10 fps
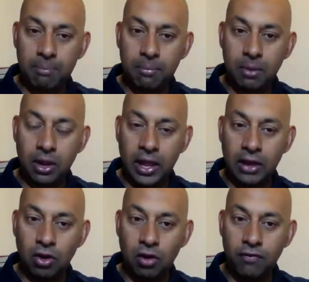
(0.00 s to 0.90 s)
up
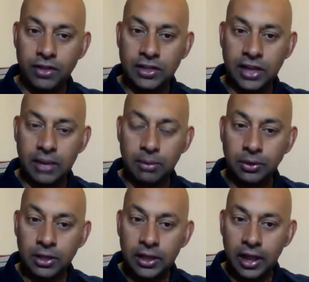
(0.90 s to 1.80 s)
out off the table,